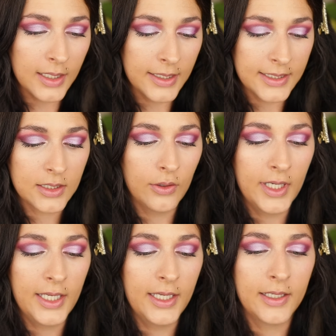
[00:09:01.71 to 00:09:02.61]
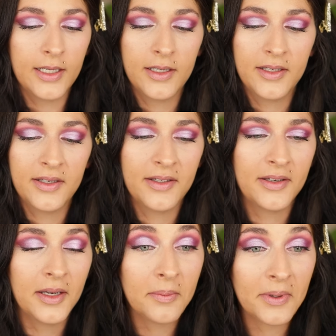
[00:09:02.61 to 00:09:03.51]
Let's go ahead.
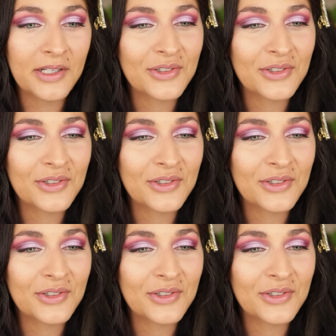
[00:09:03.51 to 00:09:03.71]
I'm gonna